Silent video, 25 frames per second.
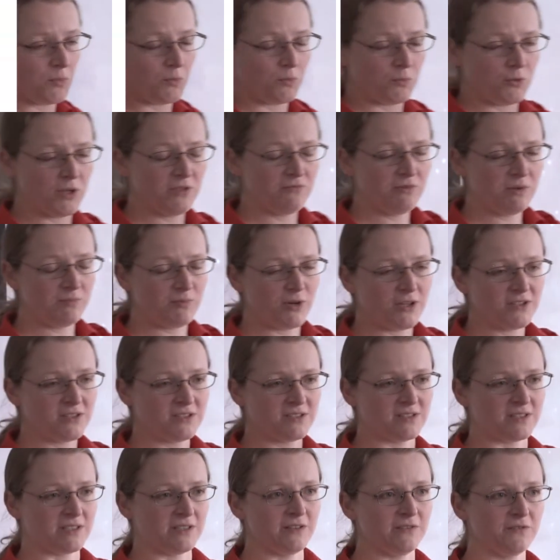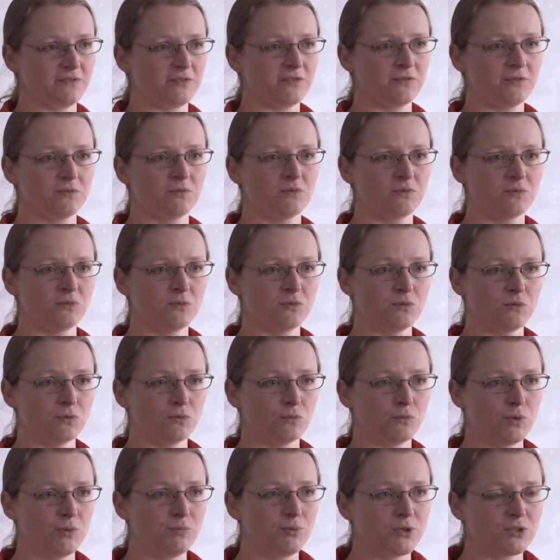with Repositive,
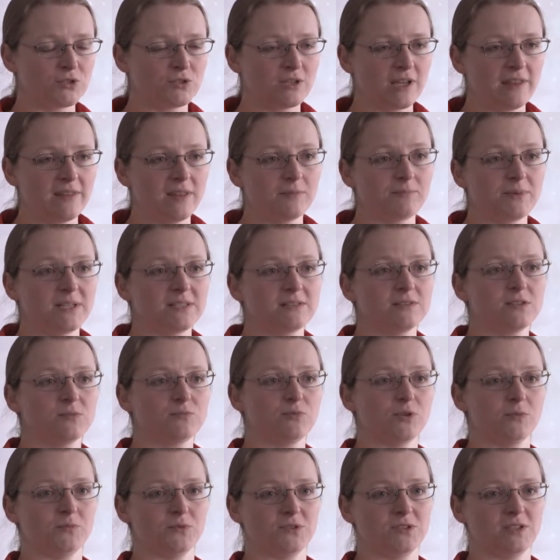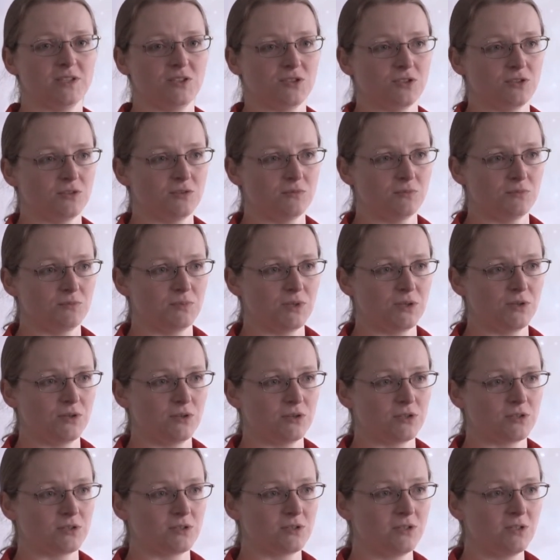we put together a business proposition,
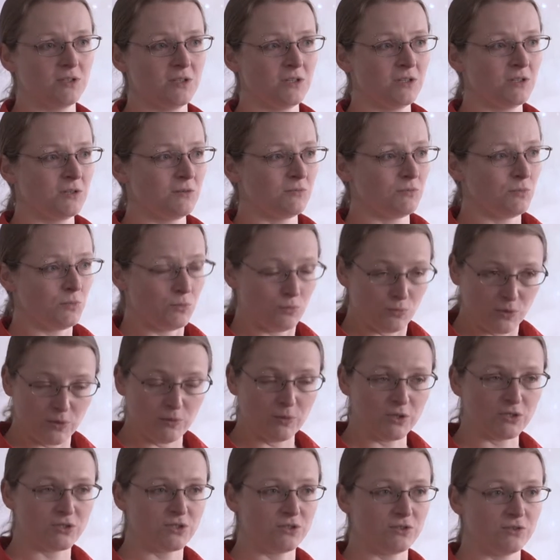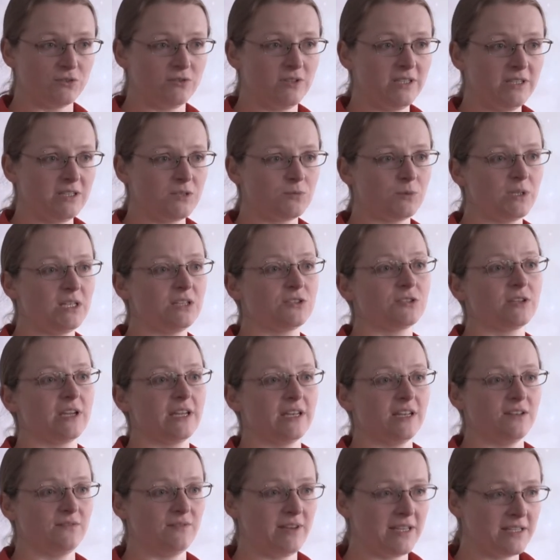because we want to do this, we need to
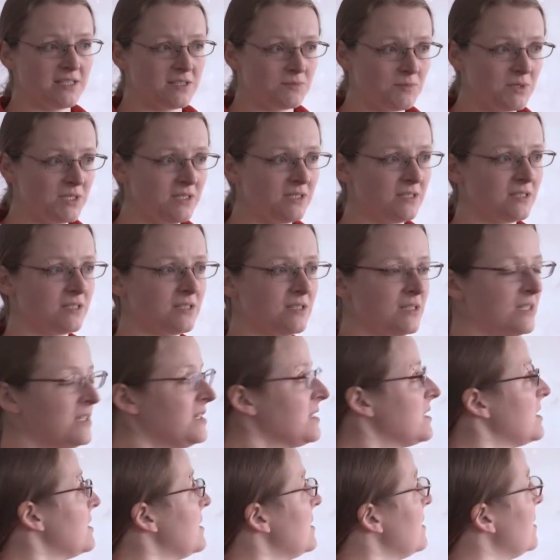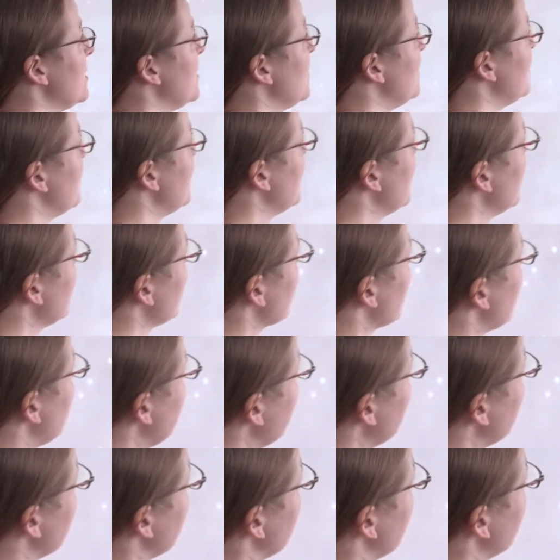get investment.
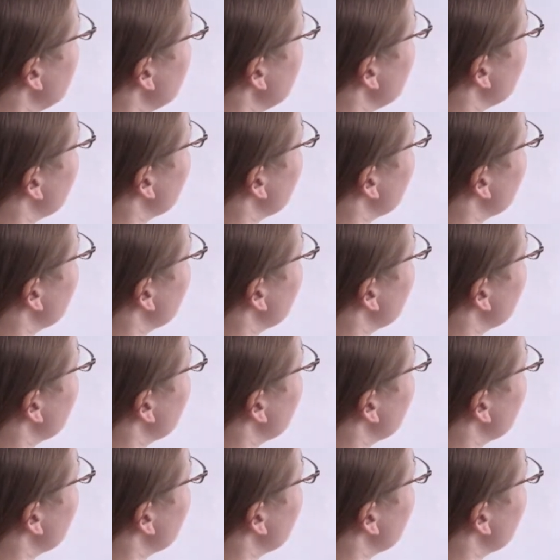Clearly,